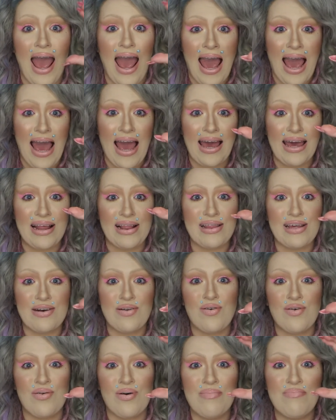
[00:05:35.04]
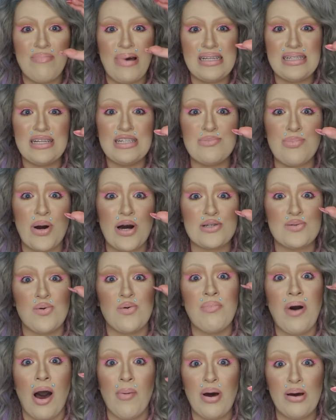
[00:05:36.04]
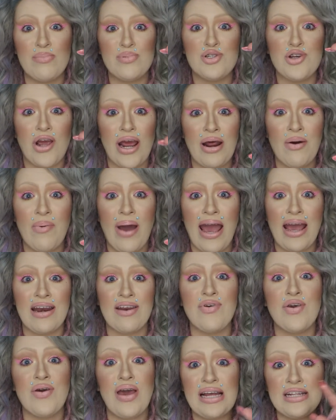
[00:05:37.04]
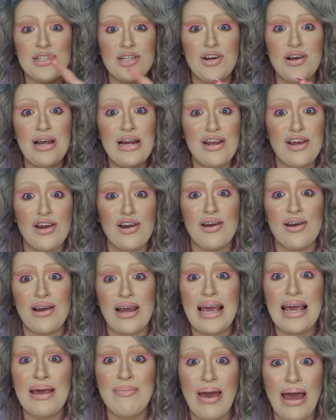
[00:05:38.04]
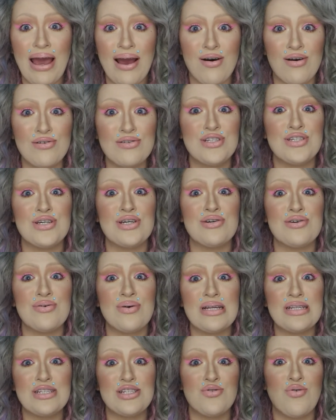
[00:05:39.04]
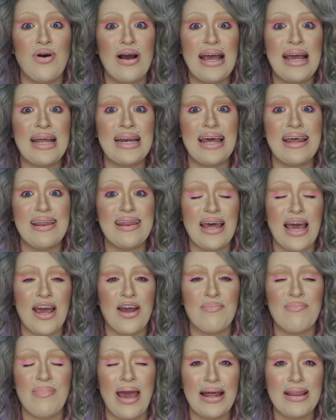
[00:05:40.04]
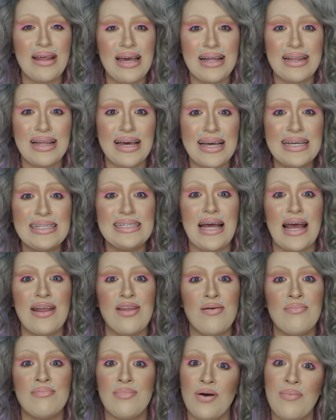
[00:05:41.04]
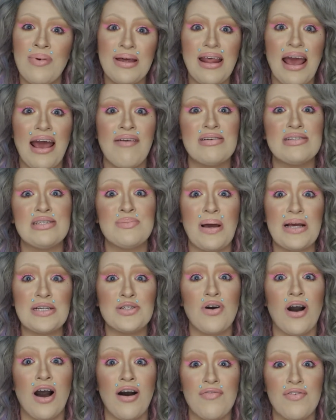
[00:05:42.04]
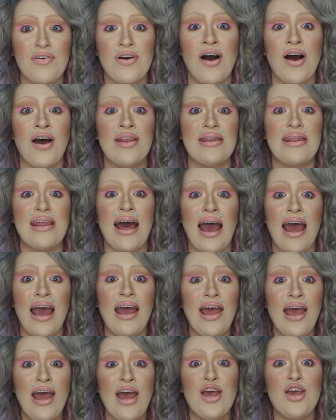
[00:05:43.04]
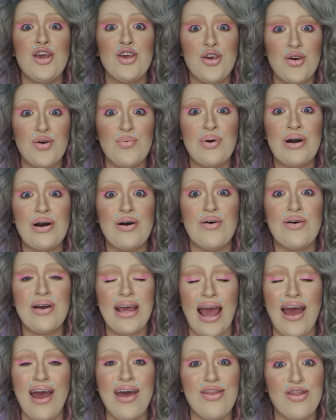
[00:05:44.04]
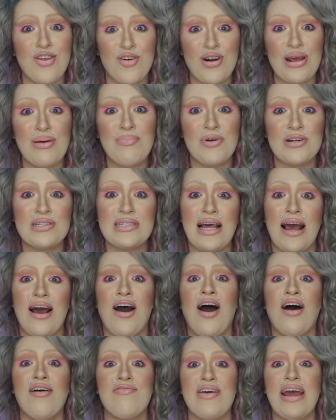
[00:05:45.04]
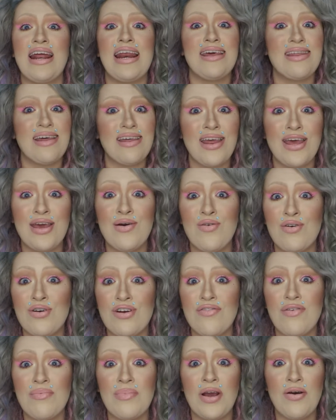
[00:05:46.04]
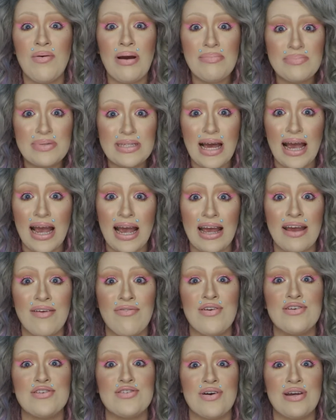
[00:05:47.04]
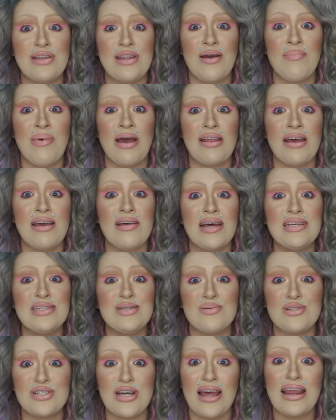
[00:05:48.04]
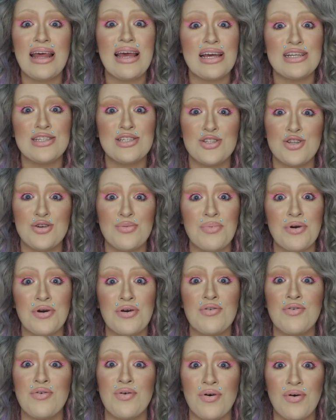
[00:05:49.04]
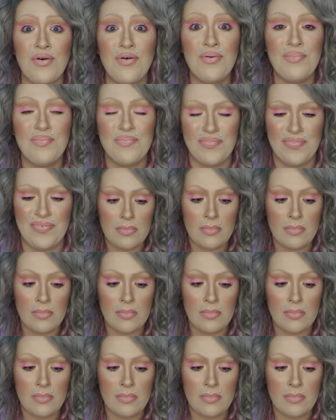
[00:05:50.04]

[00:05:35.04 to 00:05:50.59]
a little message box will pop up straight away, and if you enter in your email to join their mailing list, at the moment they have a special offer on that you will get 30% off anything that you order from their website if you join their mailing list, which I think is super cool.